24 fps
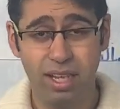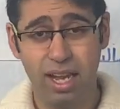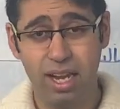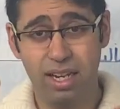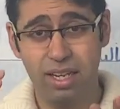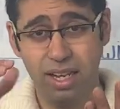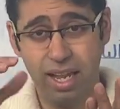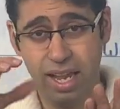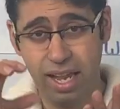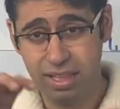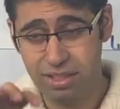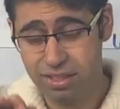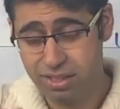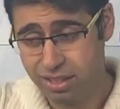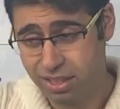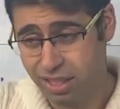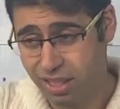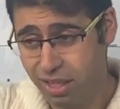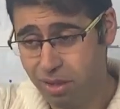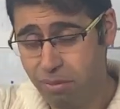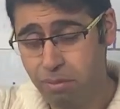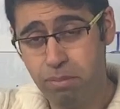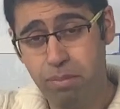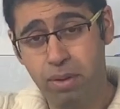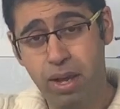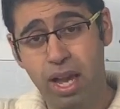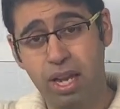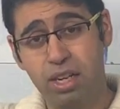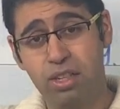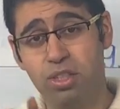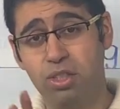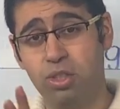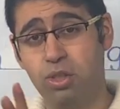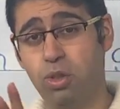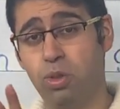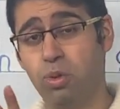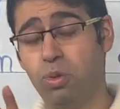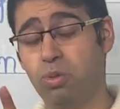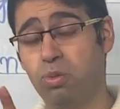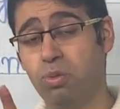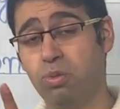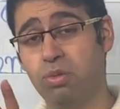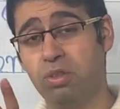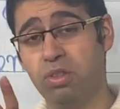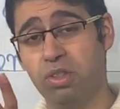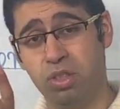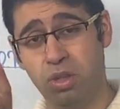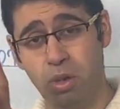and hence the impact, you
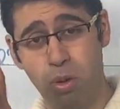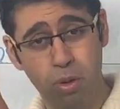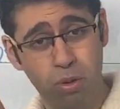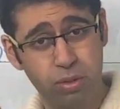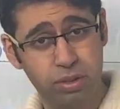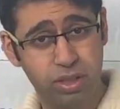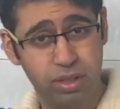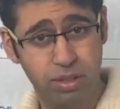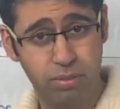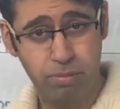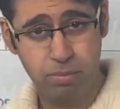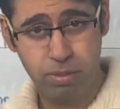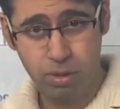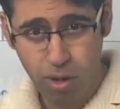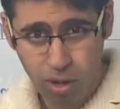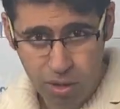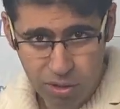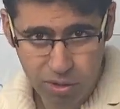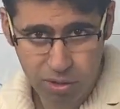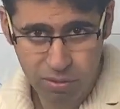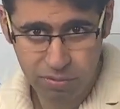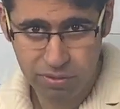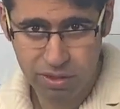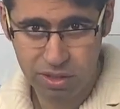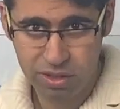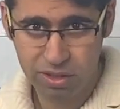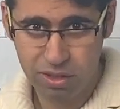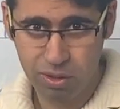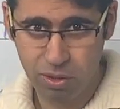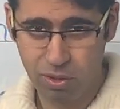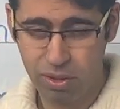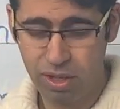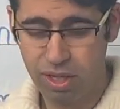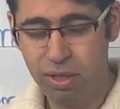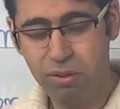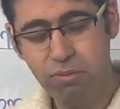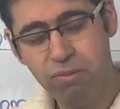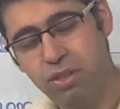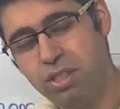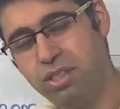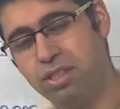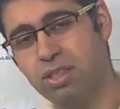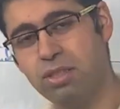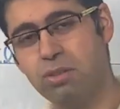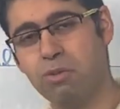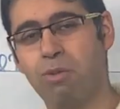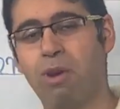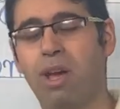know the plot of the story,
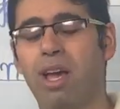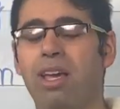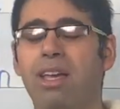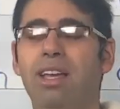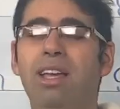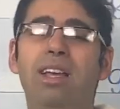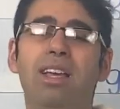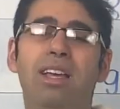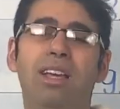which is why